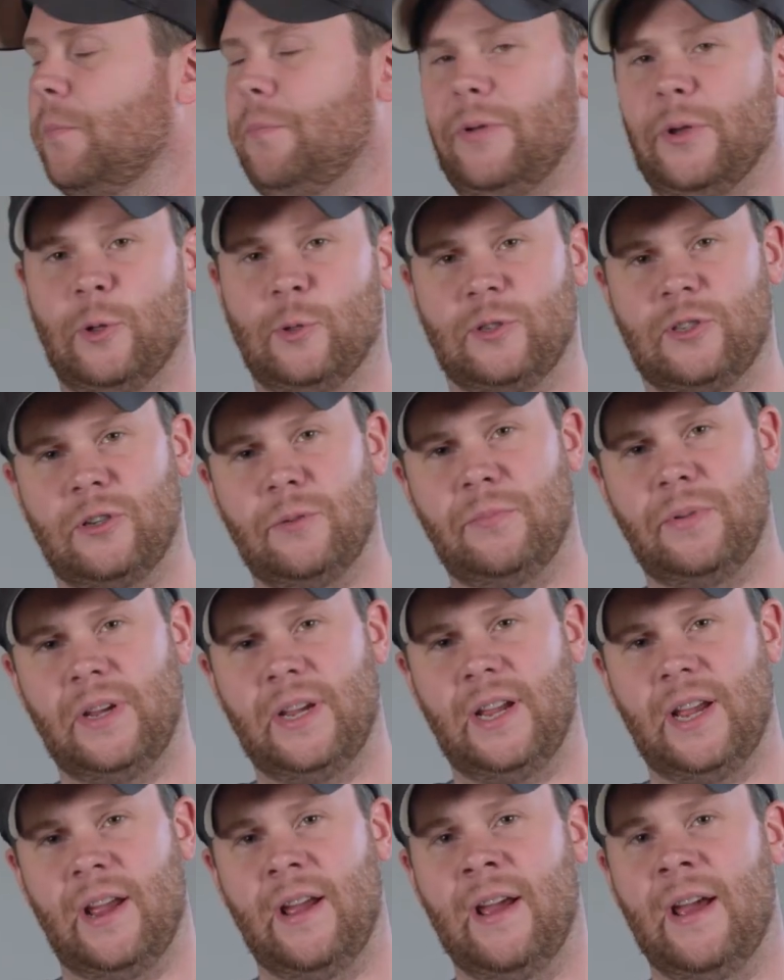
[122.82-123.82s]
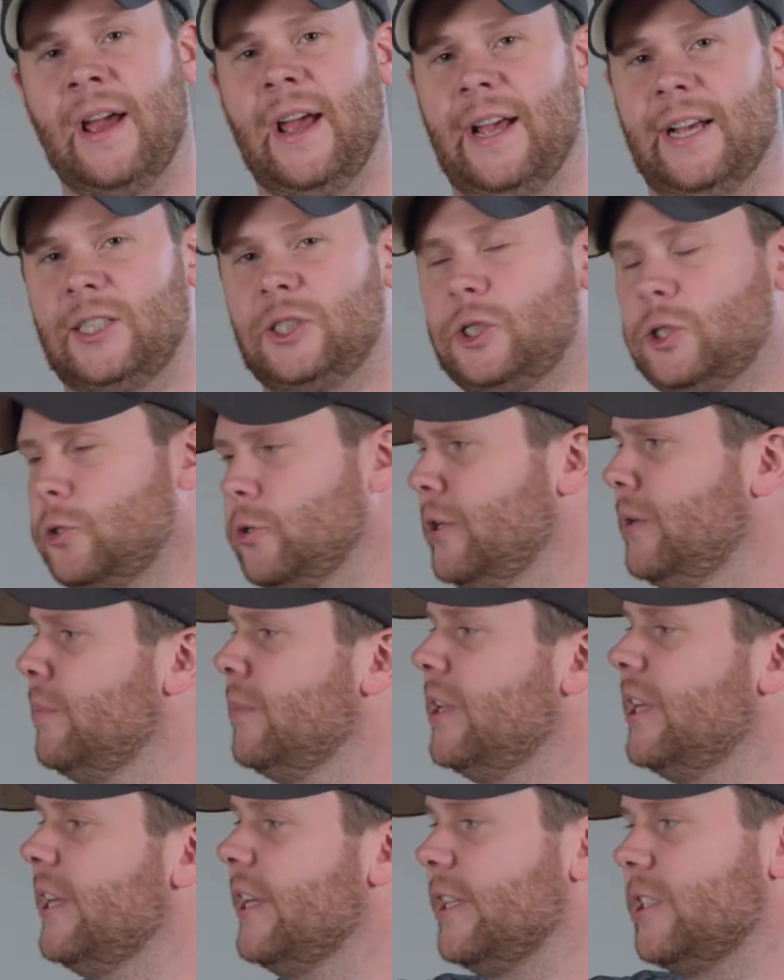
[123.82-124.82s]
built to be
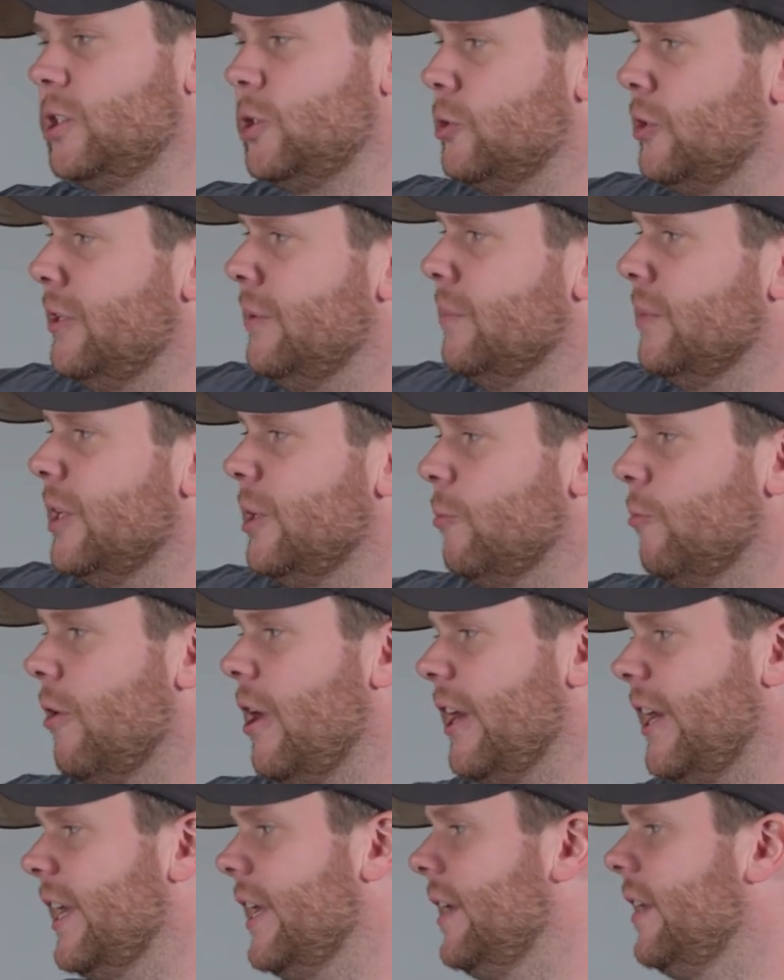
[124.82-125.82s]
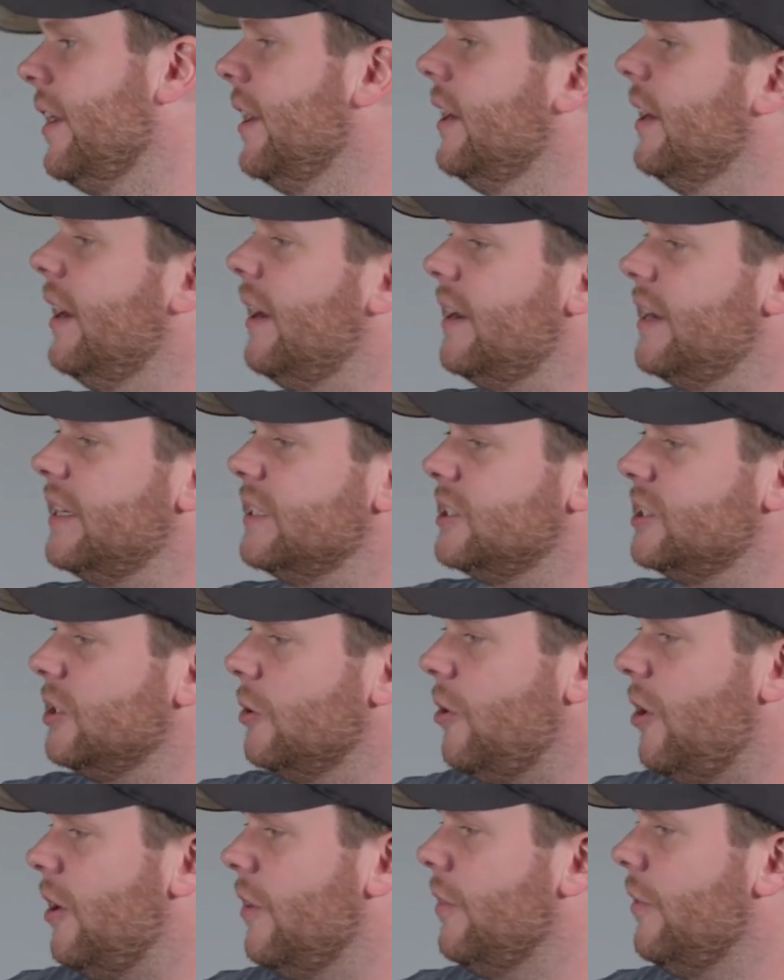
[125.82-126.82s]
extremely rugged.
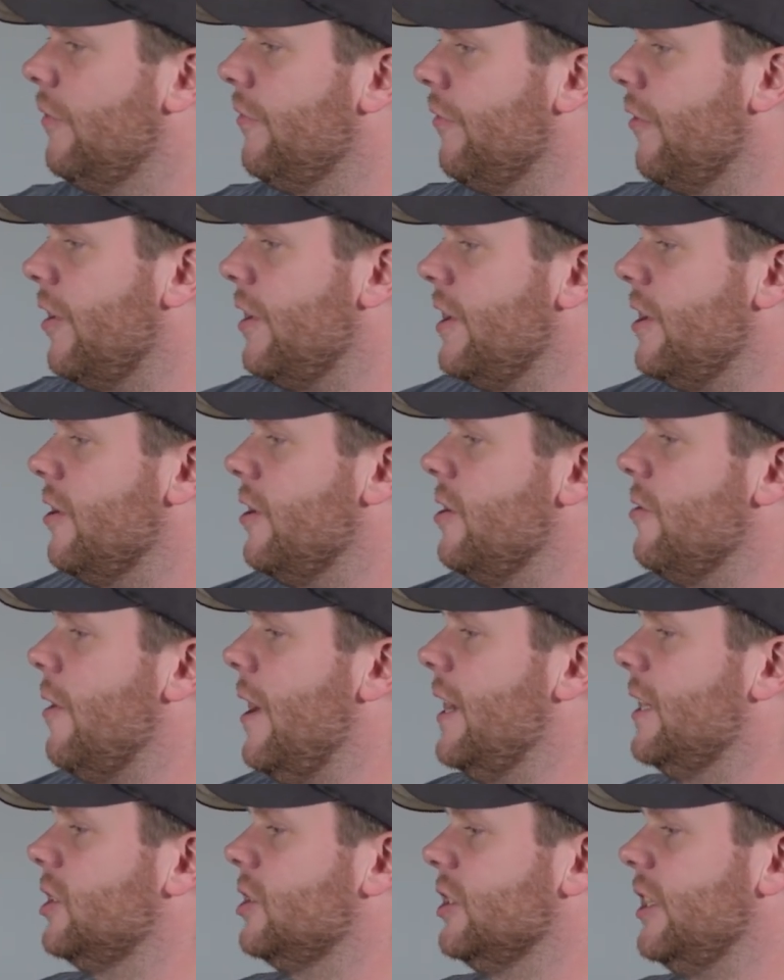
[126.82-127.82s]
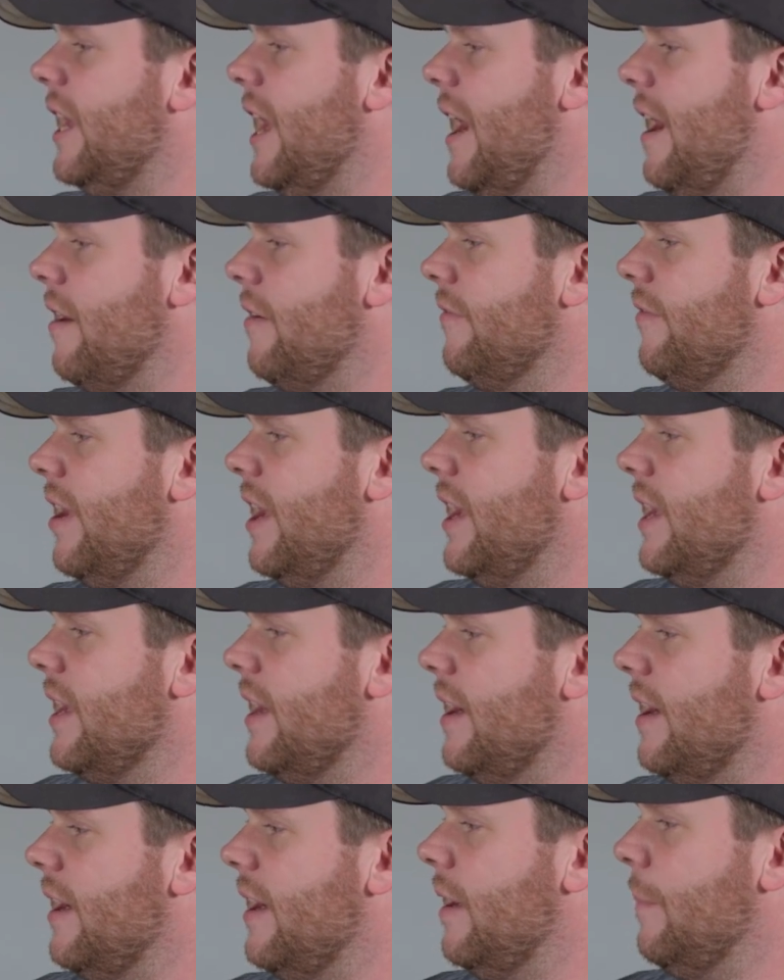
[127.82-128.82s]
So on the front here you actually have
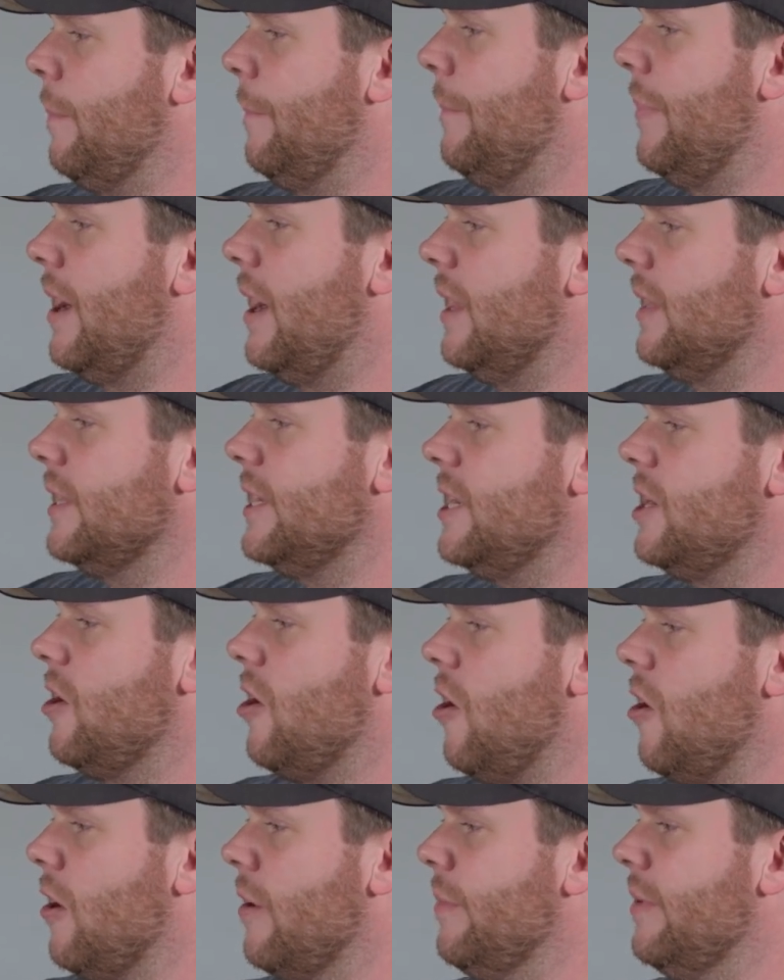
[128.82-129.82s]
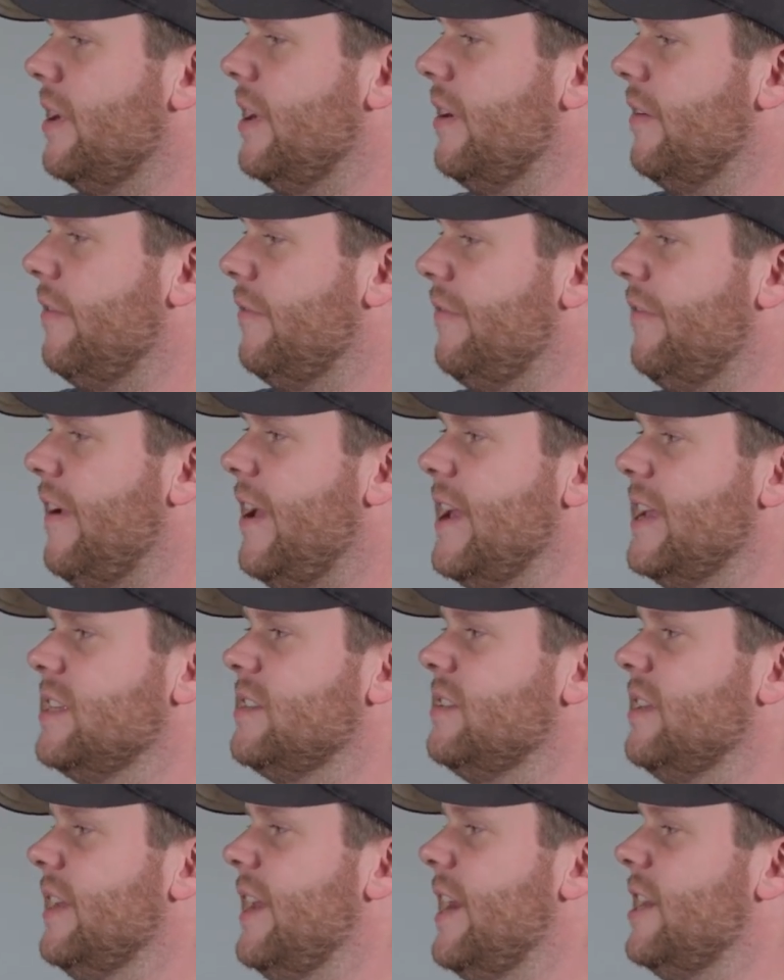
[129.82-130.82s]
a polycarbonate
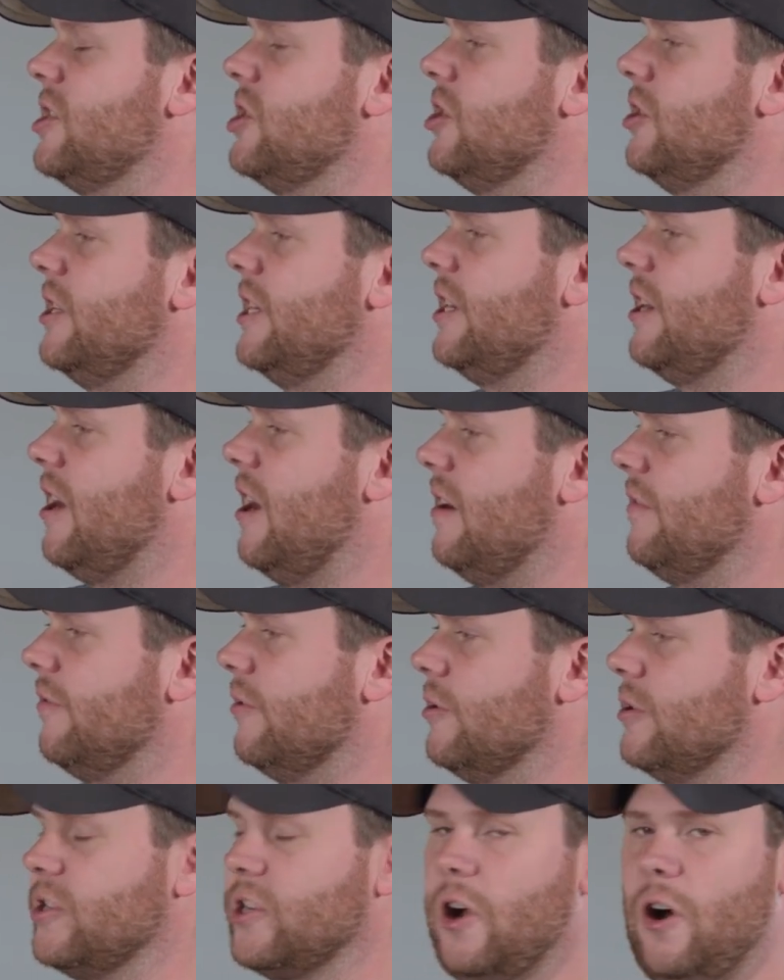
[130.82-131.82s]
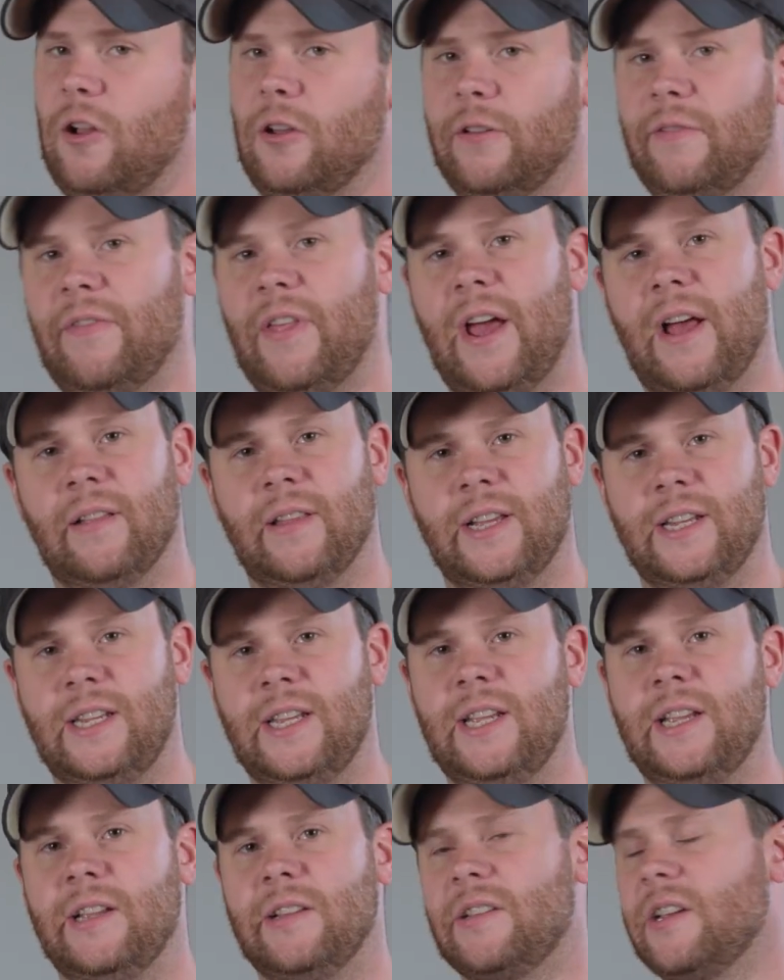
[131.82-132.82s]
face that actually covers all of the
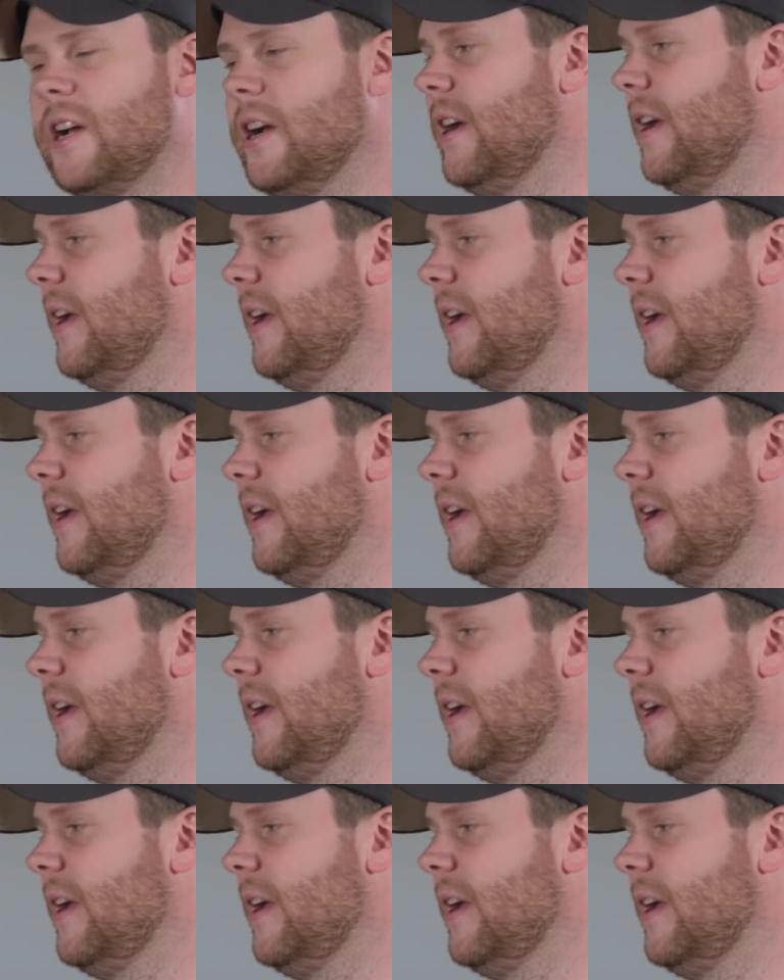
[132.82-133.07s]
LEDs